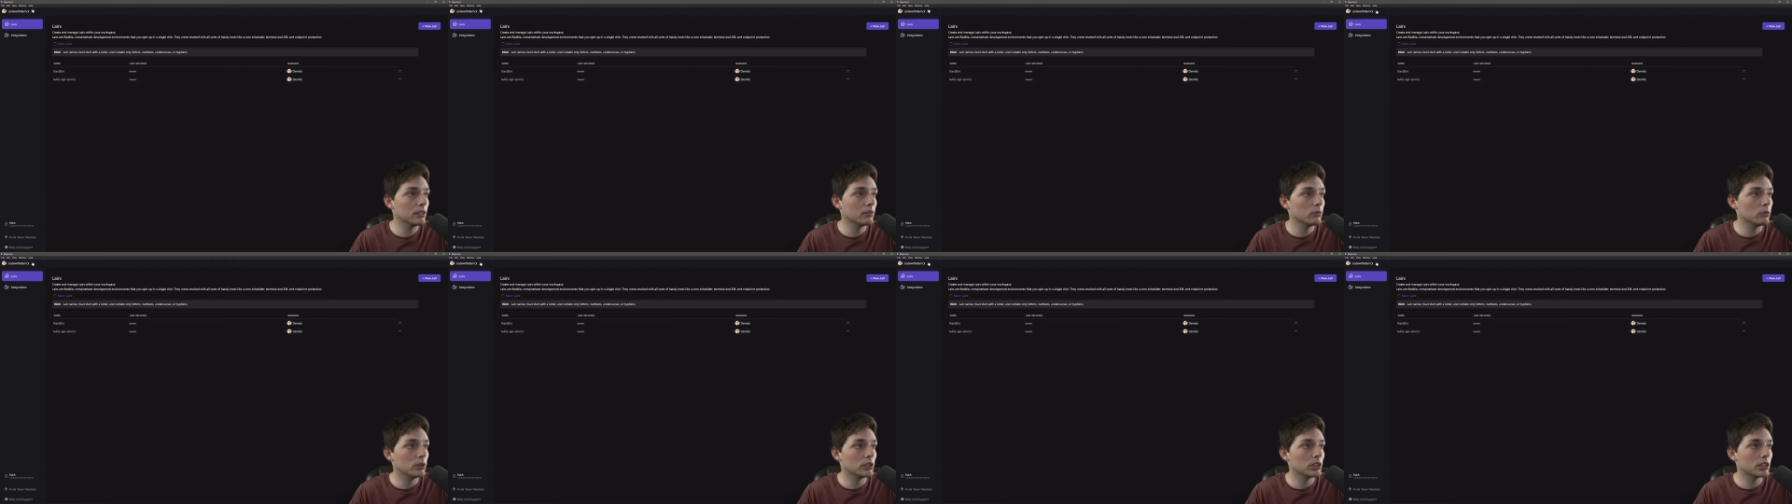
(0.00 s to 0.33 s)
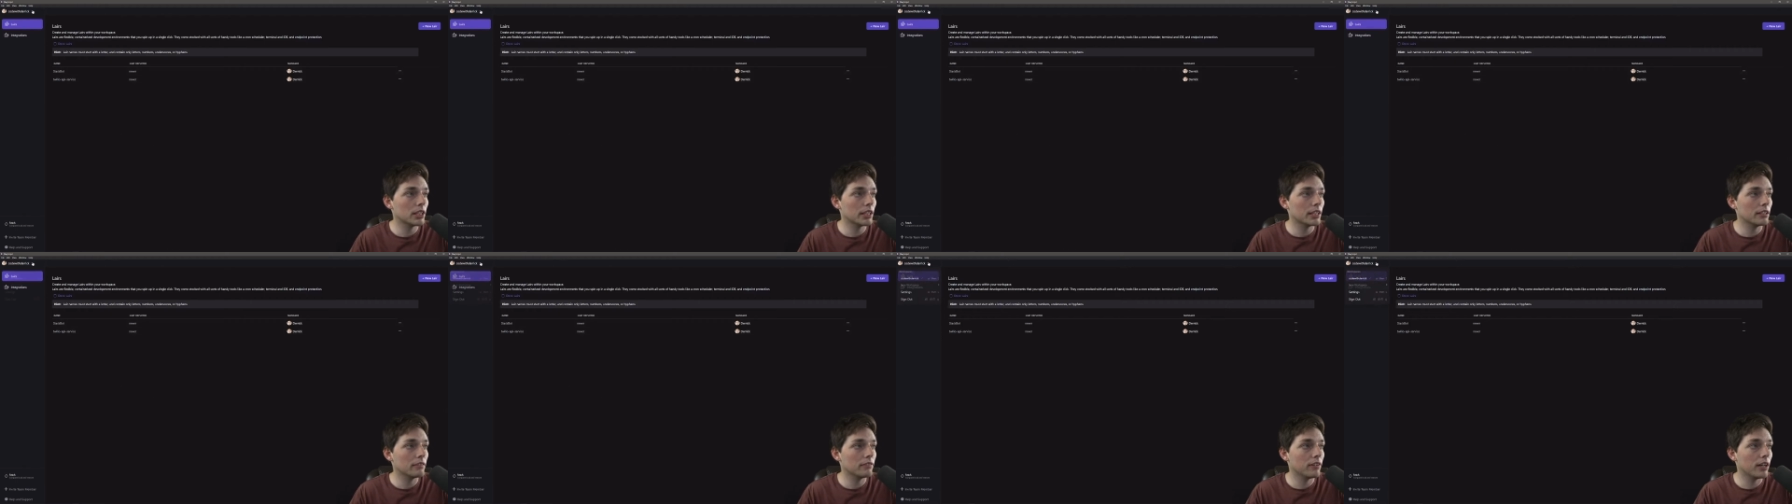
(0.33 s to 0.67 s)
which
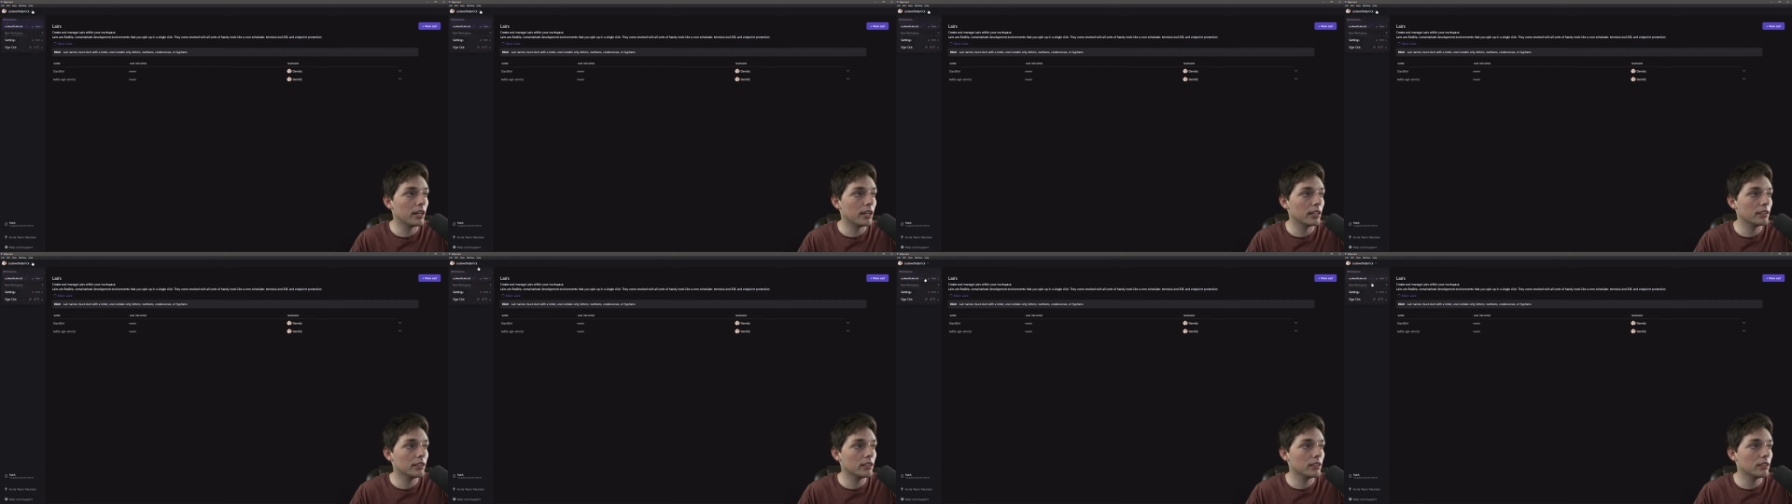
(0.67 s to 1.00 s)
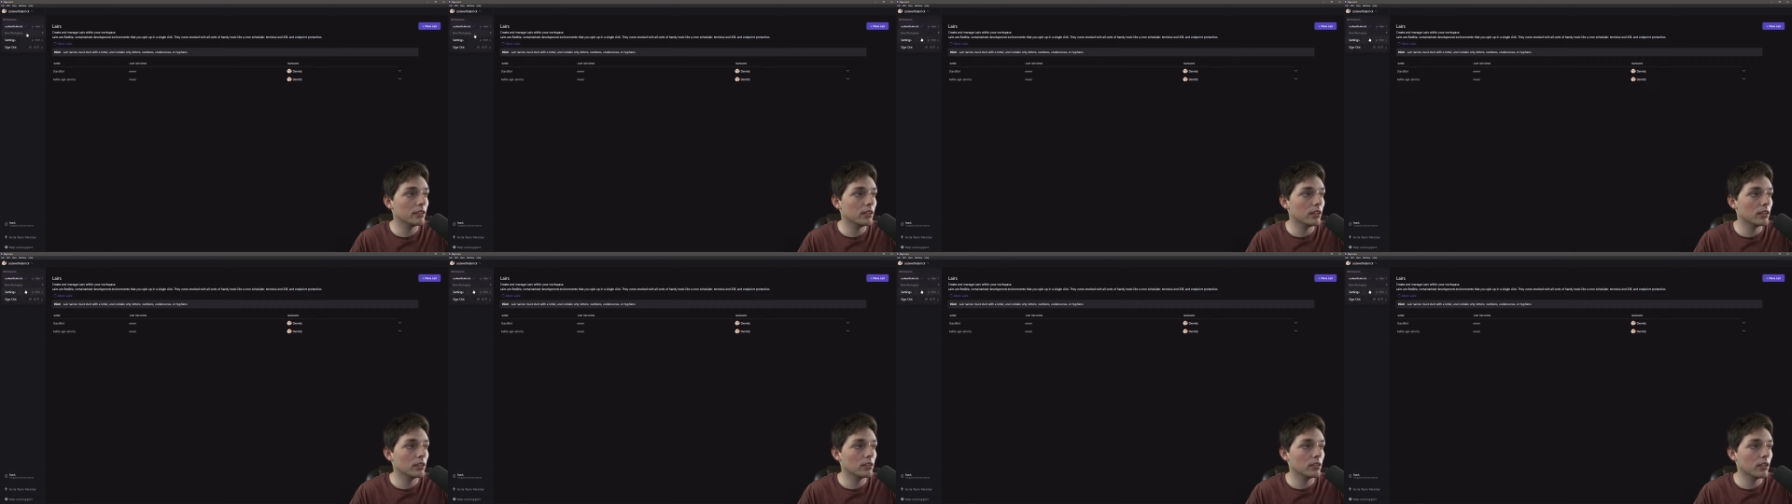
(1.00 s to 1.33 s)
they can find
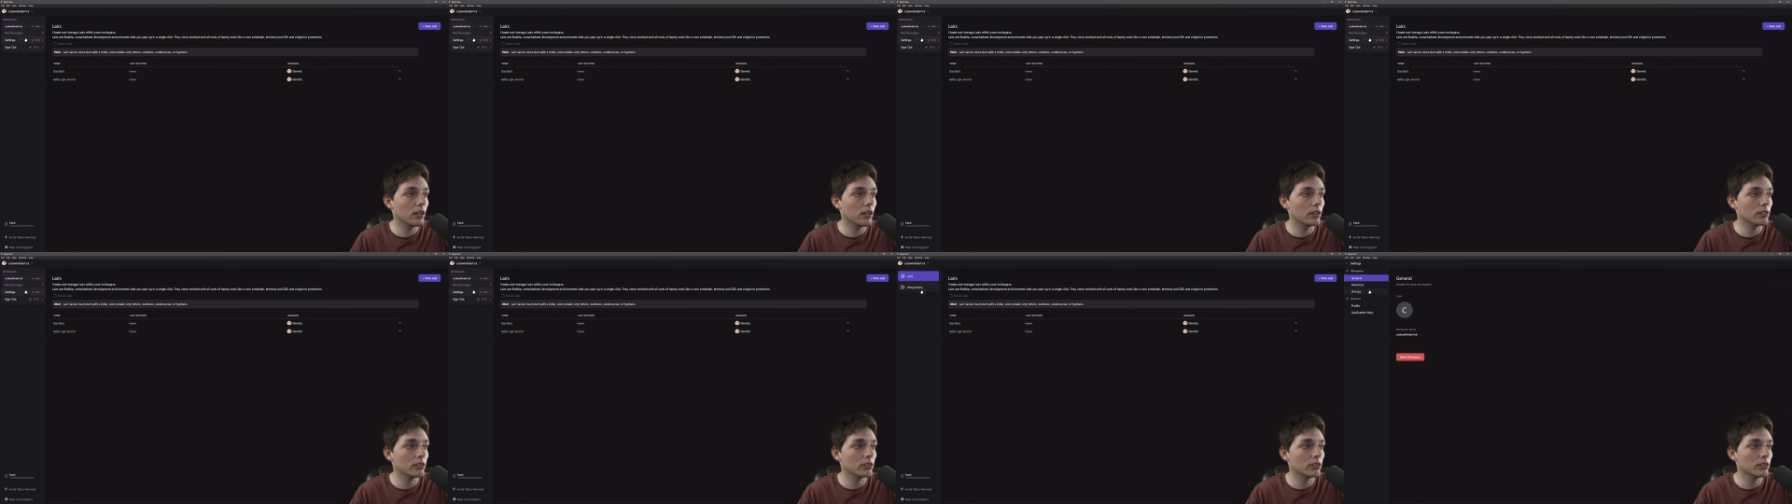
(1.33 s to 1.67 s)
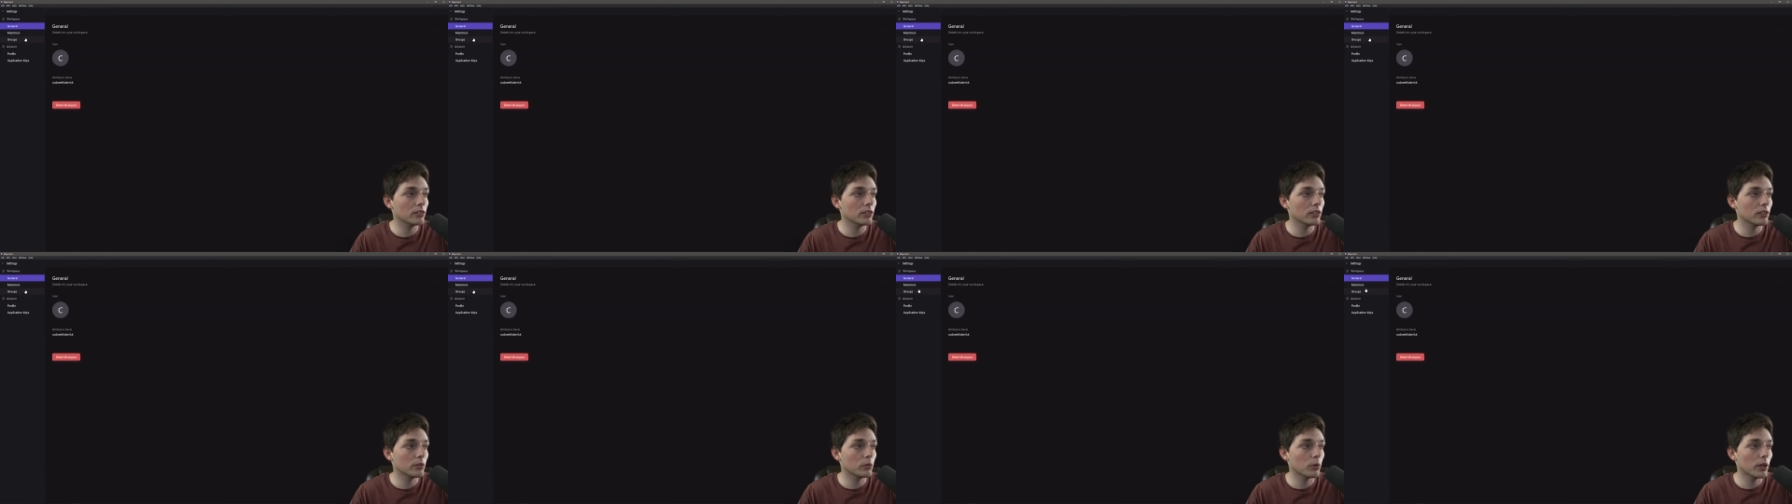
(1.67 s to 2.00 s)
under
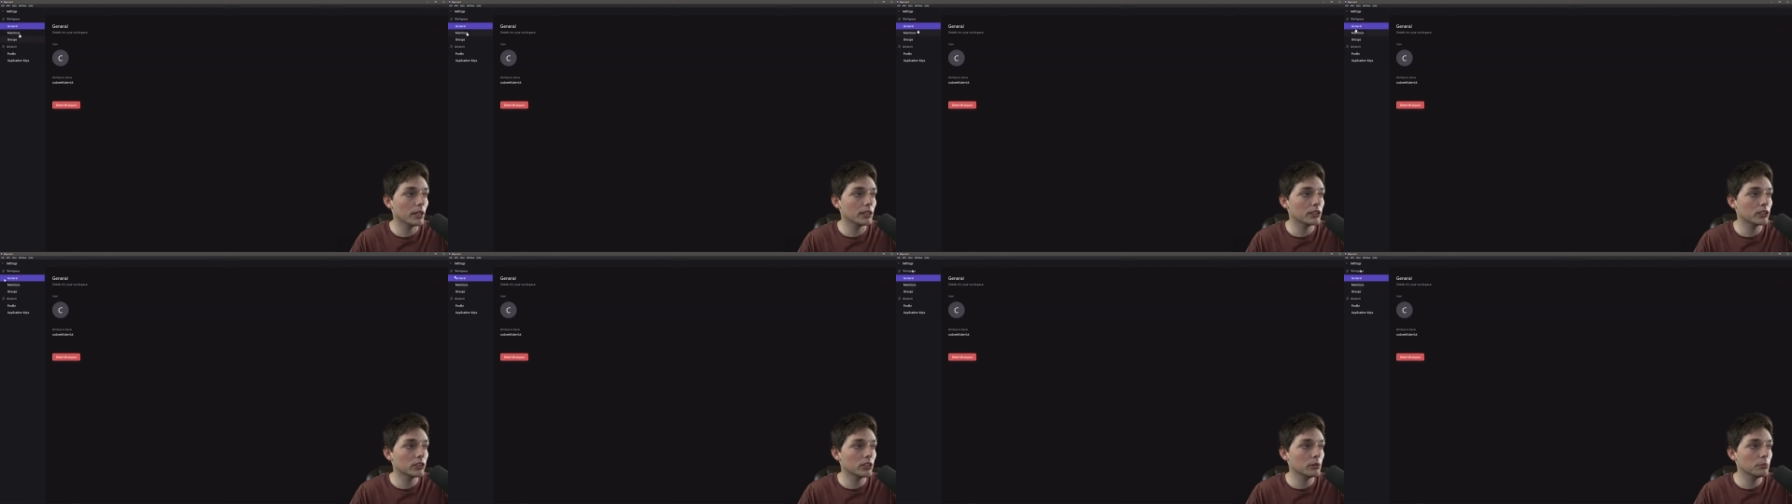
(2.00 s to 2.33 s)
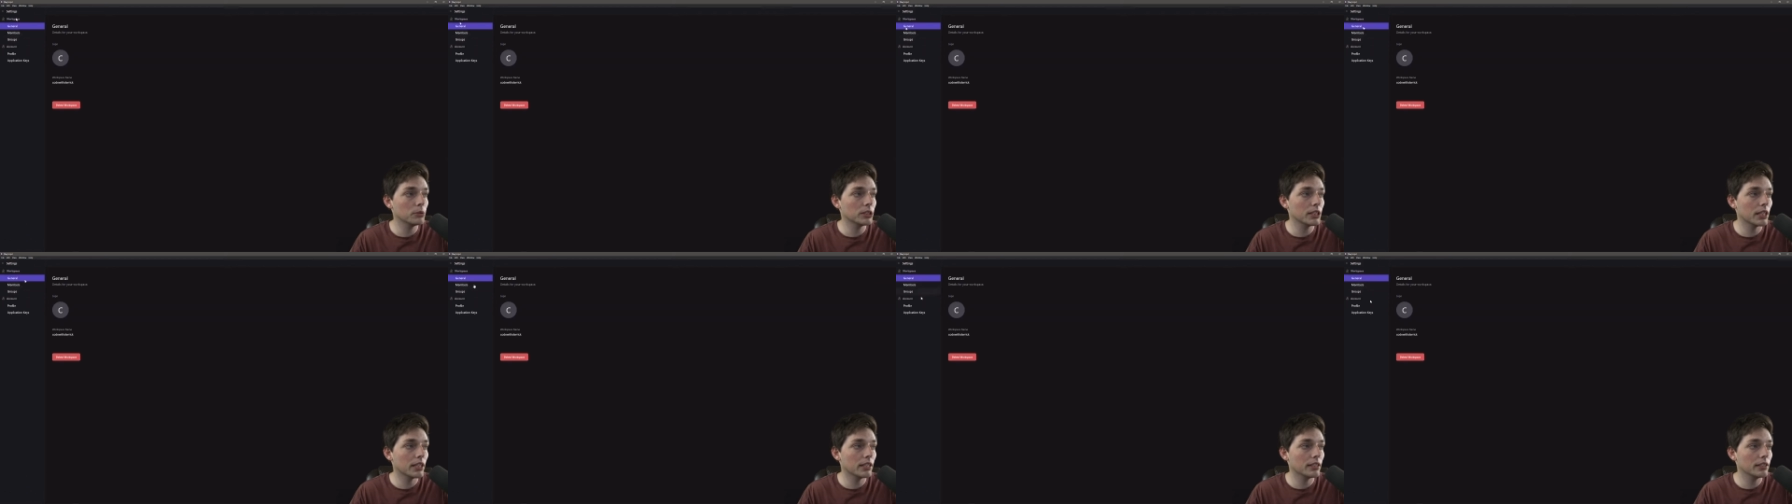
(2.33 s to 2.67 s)
their WayScript
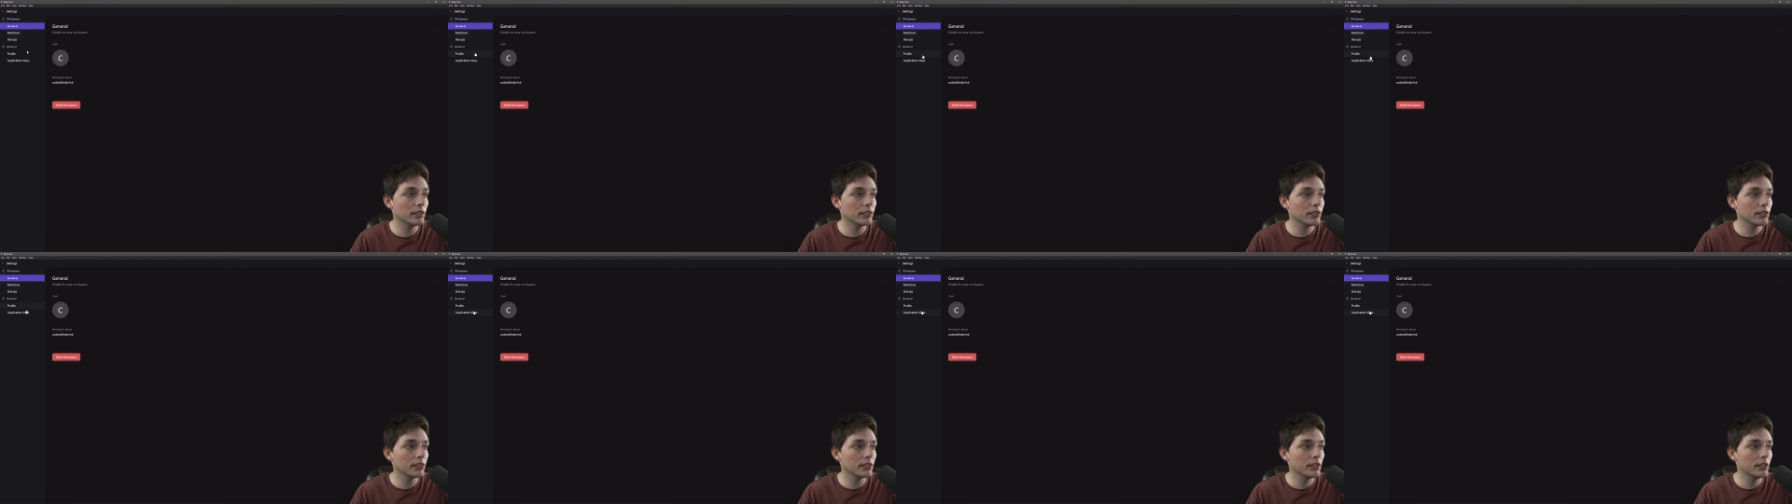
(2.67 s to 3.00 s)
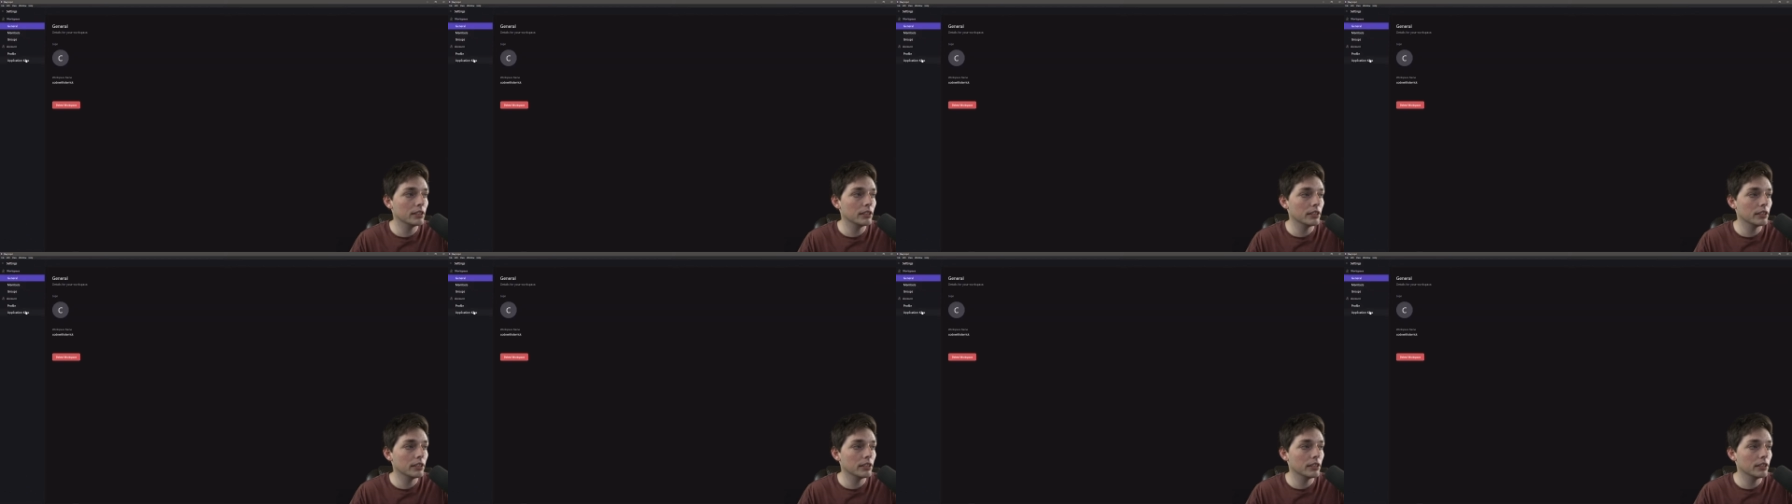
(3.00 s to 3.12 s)
settings,